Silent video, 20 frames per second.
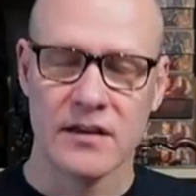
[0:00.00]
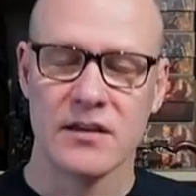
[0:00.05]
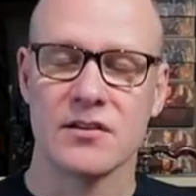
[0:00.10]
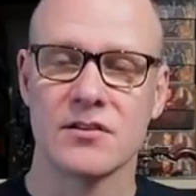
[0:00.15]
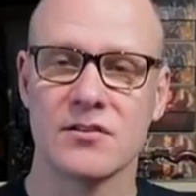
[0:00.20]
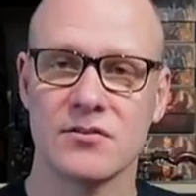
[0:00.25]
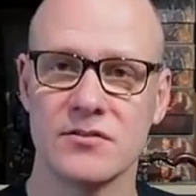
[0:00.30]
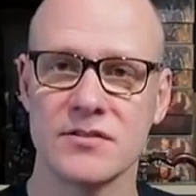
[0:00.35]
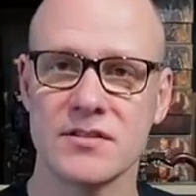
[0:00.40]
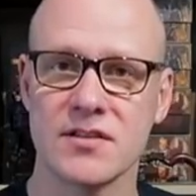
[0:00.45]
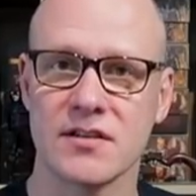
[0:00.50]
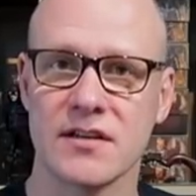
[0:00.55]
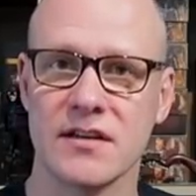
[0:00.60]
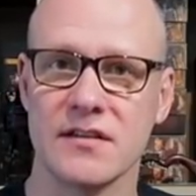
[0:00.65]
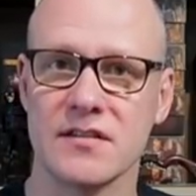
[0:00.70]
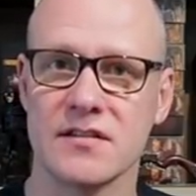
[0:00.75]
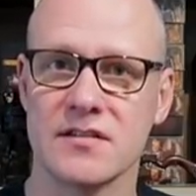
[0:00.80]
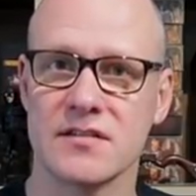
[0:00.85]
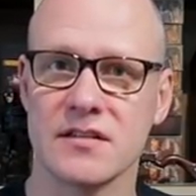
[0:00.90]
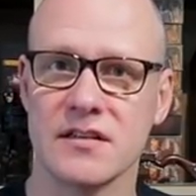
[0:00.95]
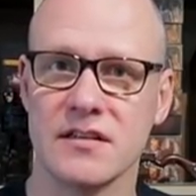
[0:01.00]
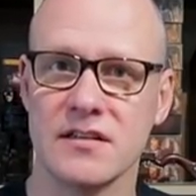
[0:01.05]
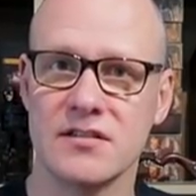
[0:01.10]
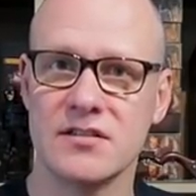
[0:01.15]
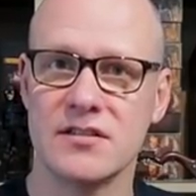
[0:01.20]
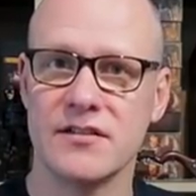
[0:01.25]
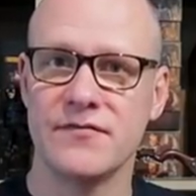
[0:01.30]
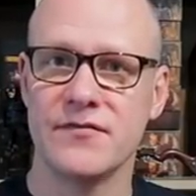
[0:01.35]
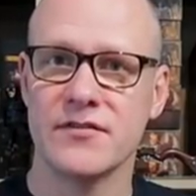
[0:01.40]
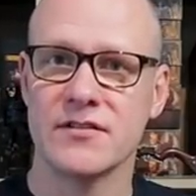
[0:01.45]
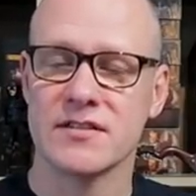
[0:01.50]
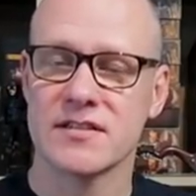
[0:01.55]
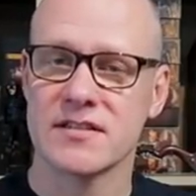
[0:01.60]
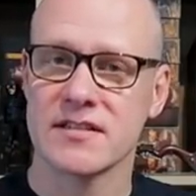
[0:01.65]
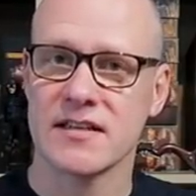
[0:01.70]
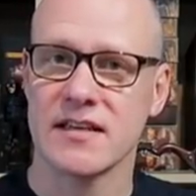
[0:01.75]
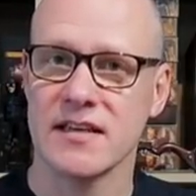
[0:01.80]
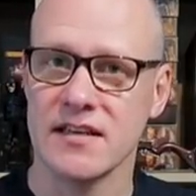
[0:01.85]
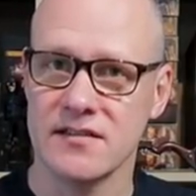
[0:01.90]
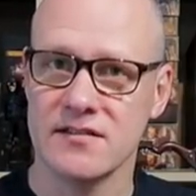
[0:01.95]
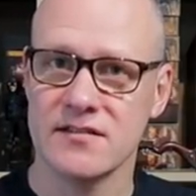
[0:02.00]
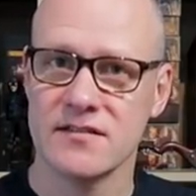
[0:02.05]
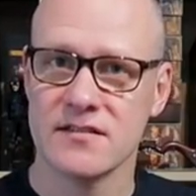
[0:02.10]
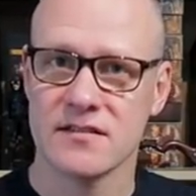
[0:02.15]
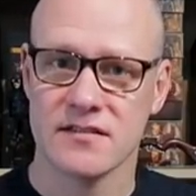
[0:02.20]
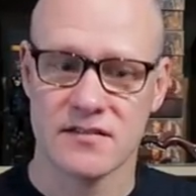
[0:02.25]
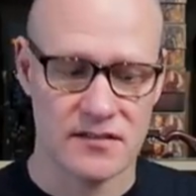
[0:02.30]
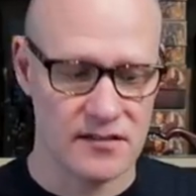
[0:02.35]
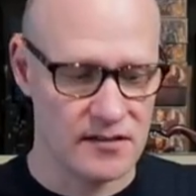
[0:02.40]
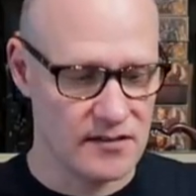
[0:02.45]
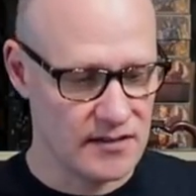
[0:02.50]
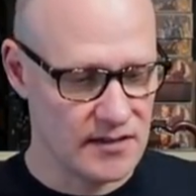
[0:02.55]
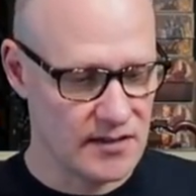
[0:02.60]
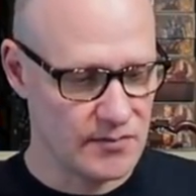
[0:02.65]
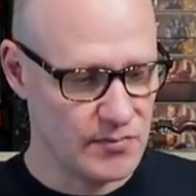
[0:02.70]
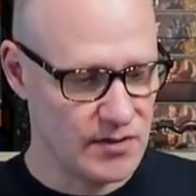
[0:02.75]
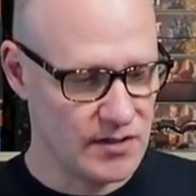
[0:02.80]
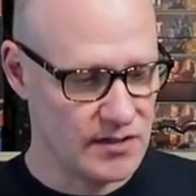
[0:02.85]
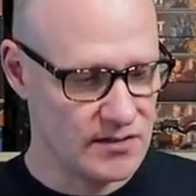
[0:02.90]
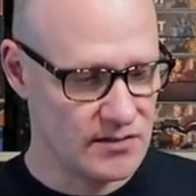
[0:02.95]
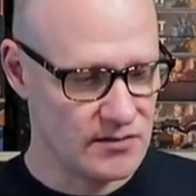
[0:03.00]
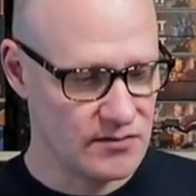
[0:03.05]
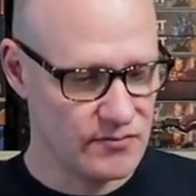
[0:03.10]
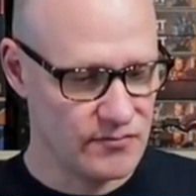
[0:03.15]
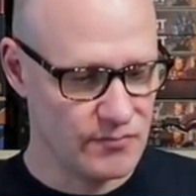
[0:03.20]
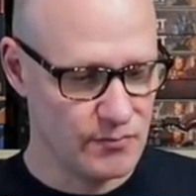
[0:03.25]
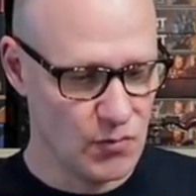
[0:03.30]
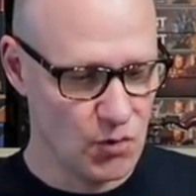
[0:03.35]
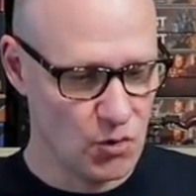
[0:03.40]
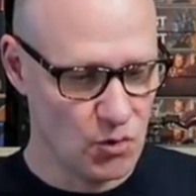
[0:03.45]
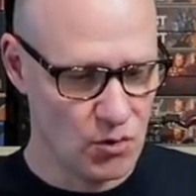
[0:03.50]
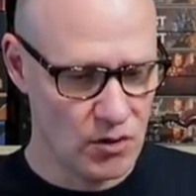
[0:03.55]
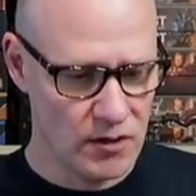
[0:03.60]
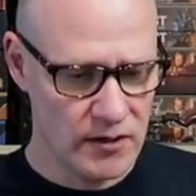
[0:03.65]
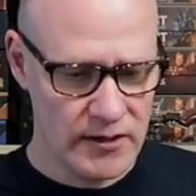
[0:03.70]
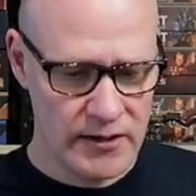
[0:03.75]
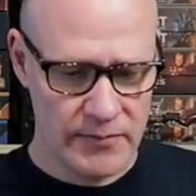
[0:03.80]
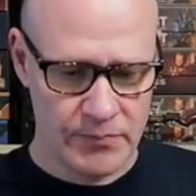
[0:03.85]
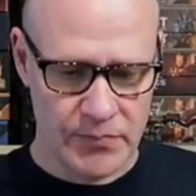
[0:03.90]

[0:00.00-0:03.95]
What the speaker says: You can also get this in different skins, so there can be a sort of more